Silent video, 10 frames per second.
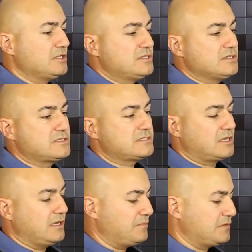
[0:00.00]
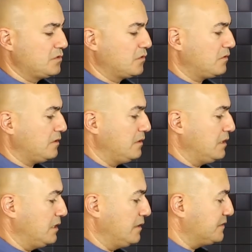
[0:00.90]
just keep the
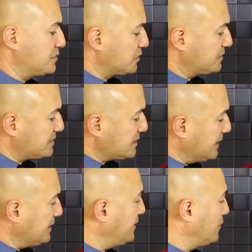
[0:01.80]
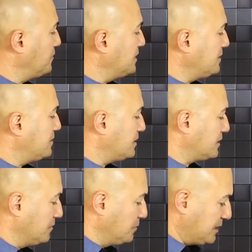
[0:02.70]
door slightly open, not
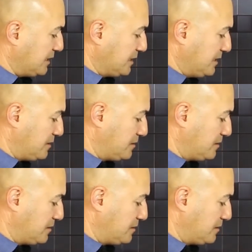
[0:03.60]
completely,